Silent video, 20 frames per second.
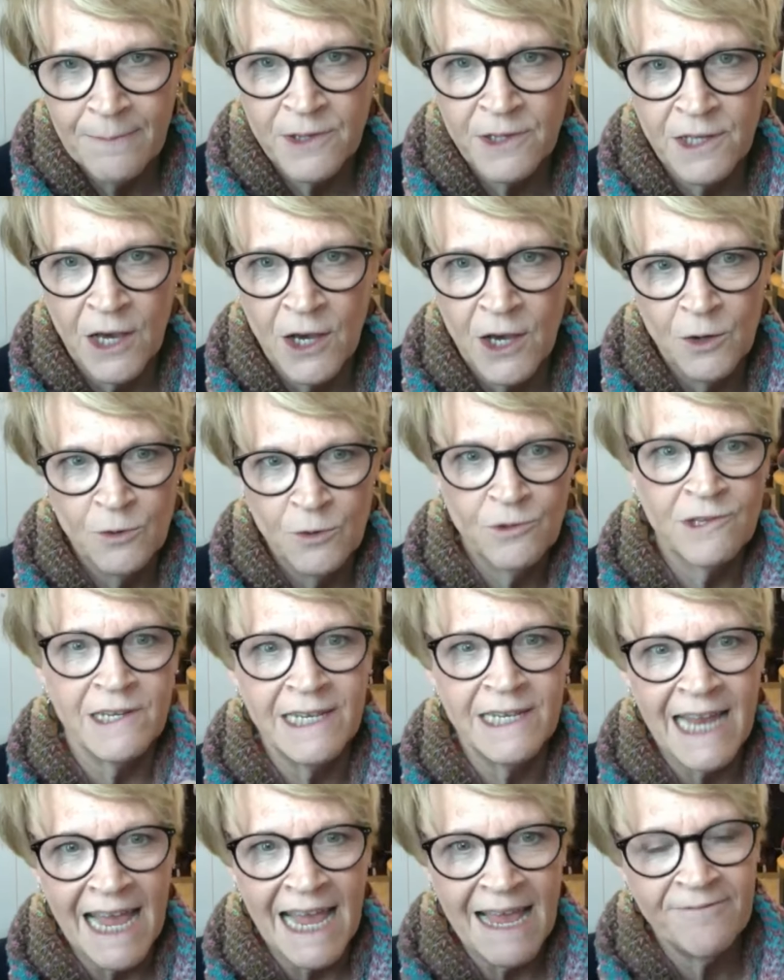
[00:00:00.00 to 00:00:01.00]
So
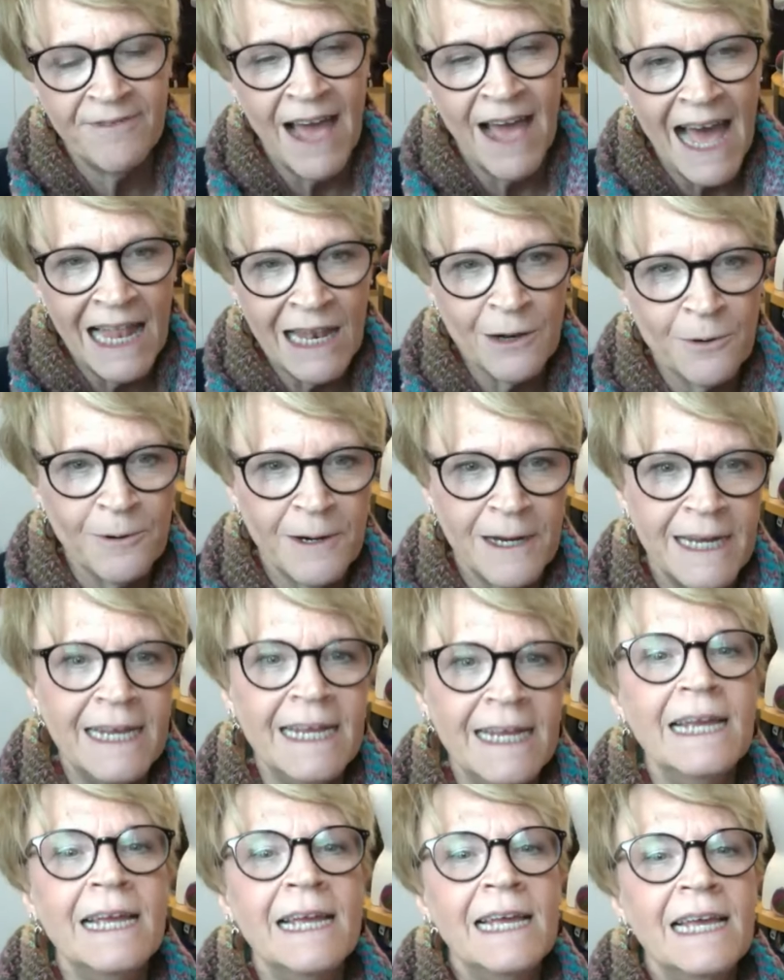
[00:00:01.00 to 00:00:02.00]
today,
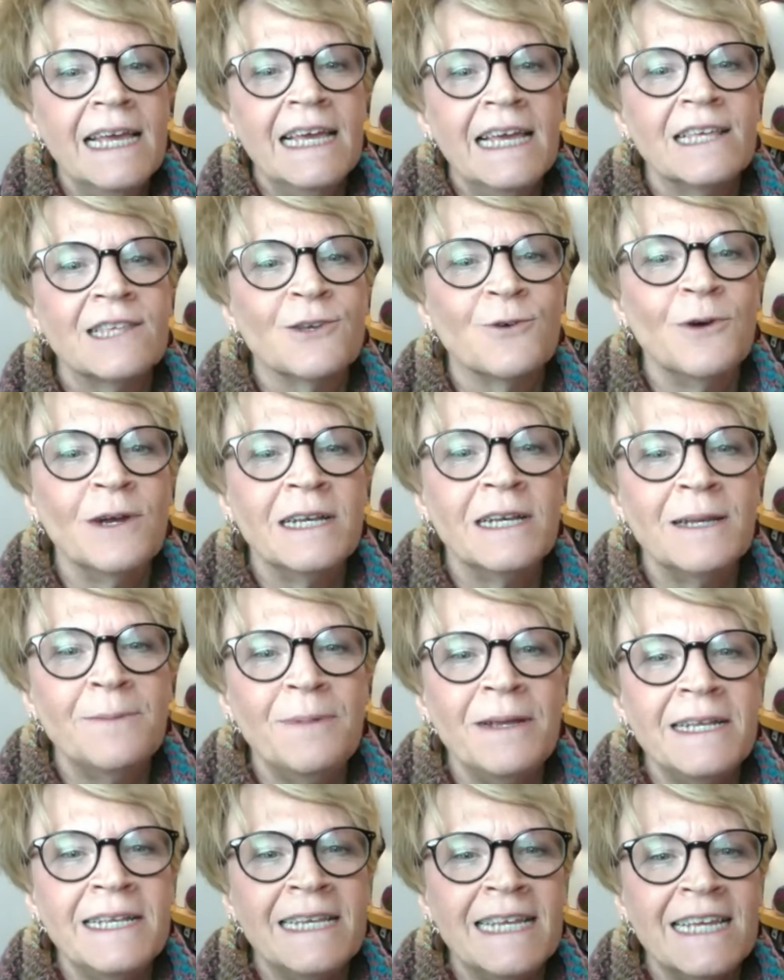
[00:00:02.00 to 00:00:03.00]
Valerie is going to
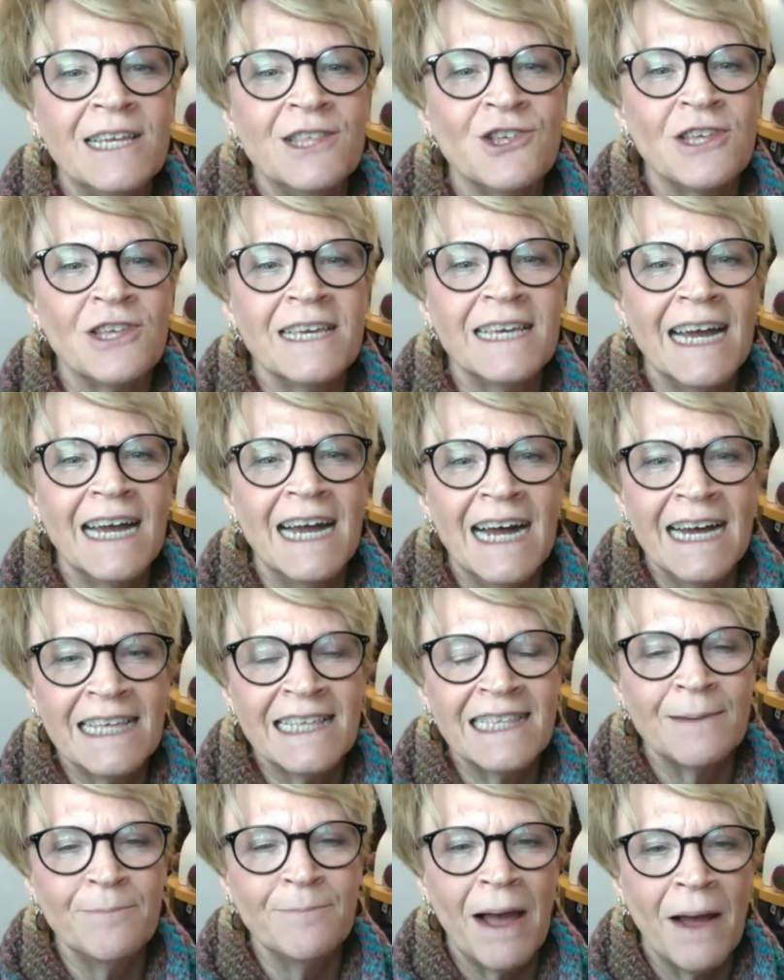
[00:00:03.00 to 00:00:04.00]
be teaching
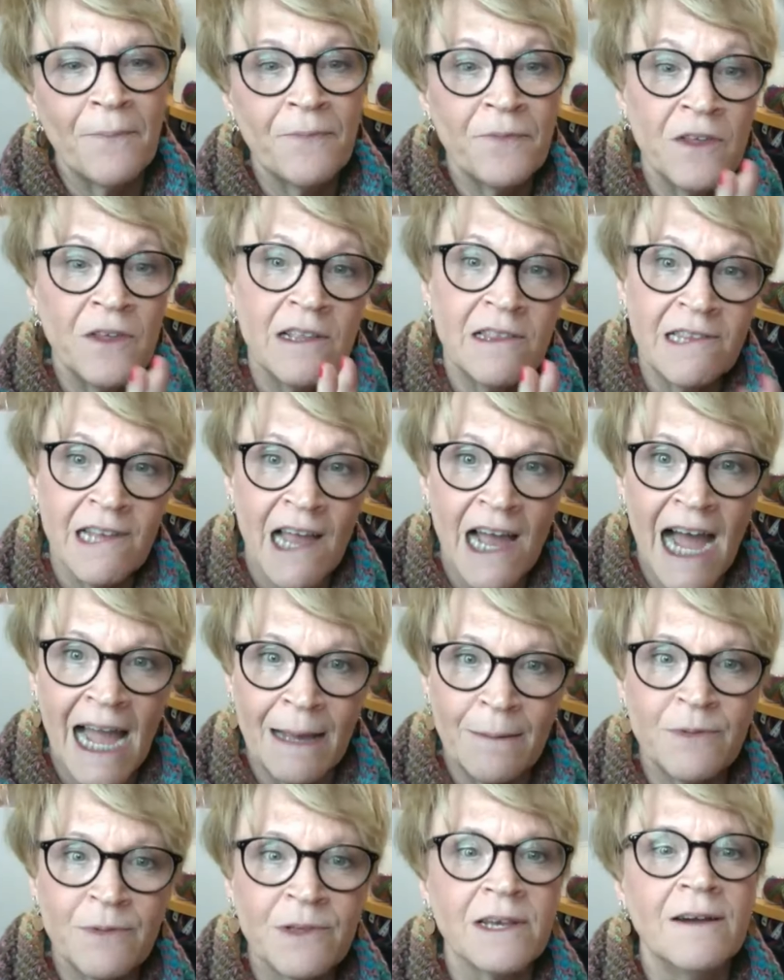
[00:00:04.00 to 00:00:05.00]
us about the
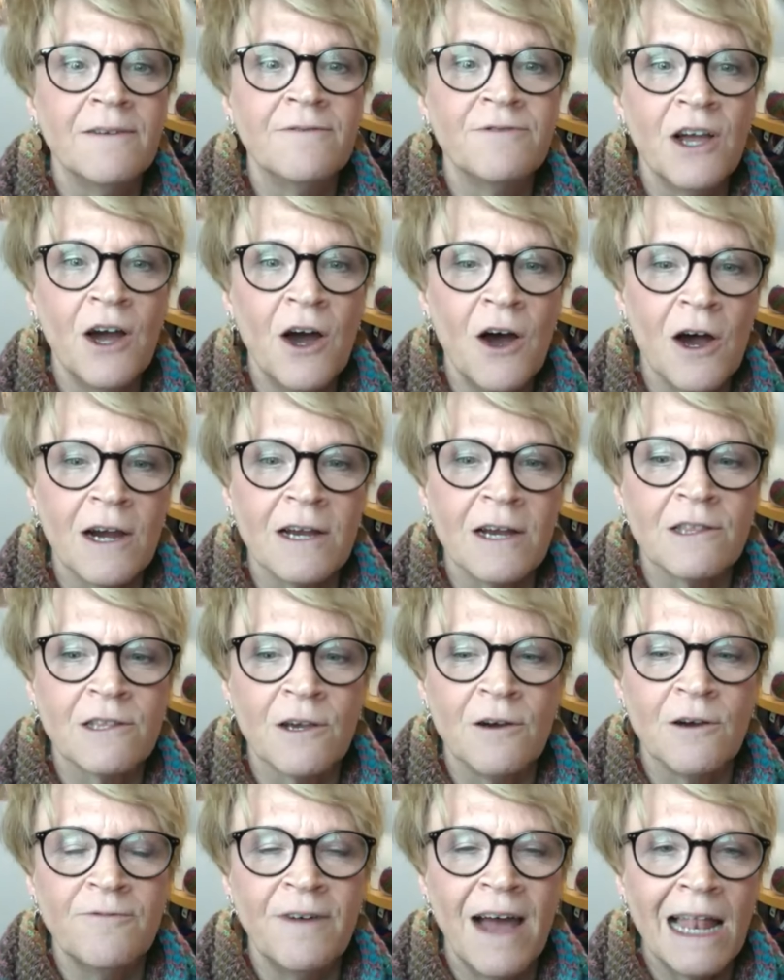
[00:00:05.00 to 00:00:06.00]
types of yarn.
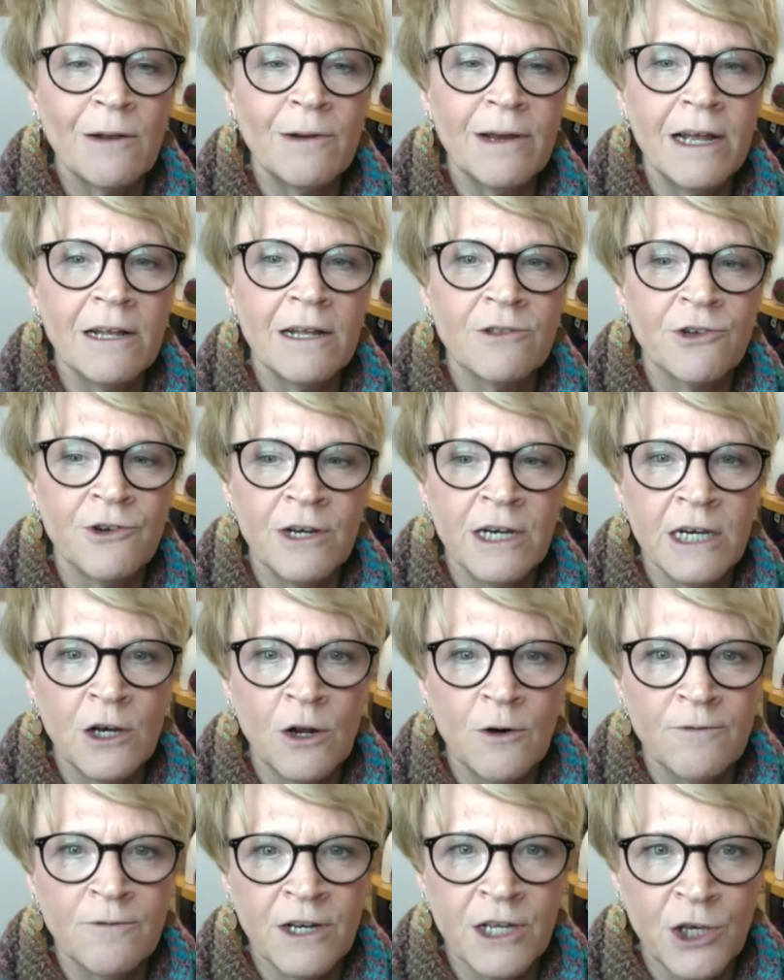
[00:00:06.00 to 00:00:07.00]
So Valerie, I'll turn it
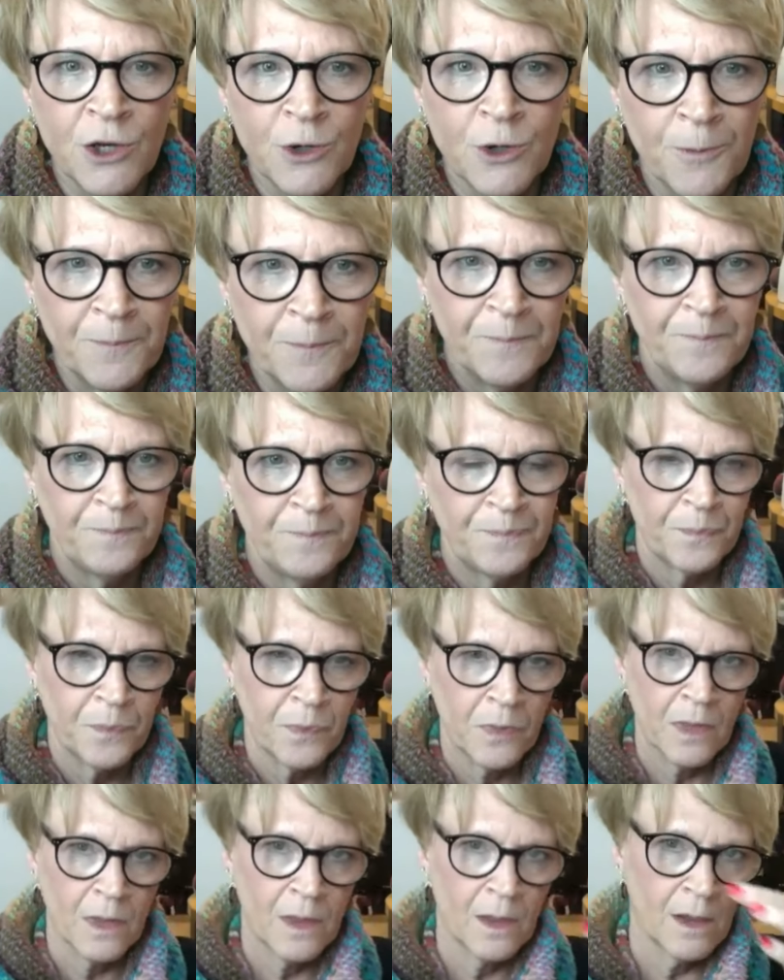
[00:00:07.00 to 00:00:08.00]
over to you.
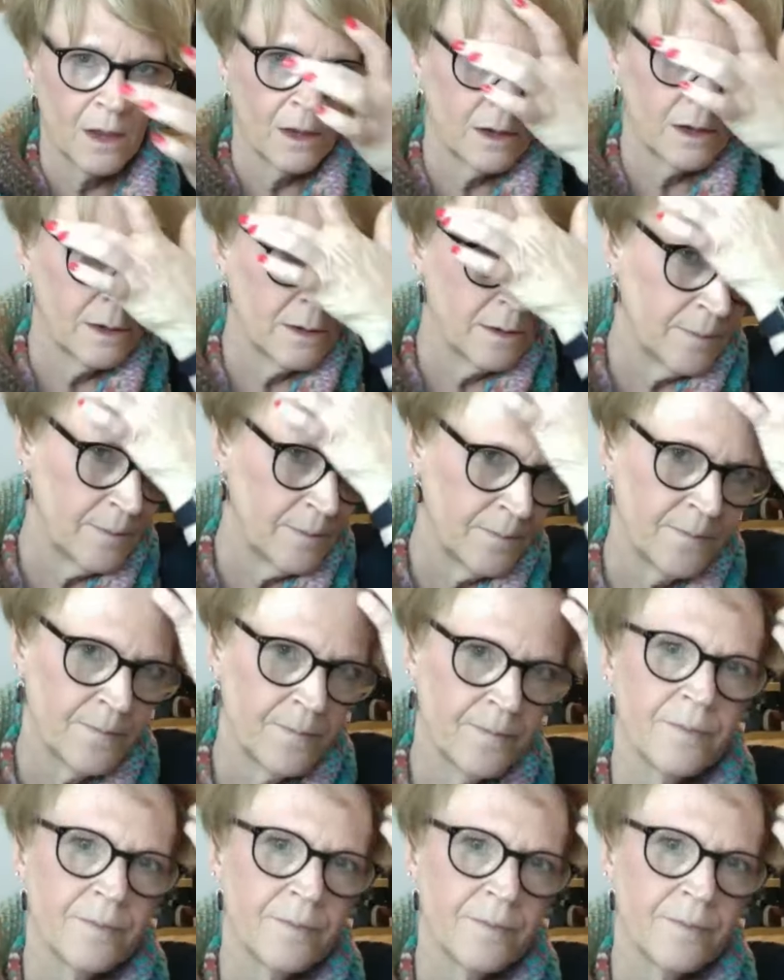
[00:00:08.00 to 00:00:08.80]
Okay, thanks.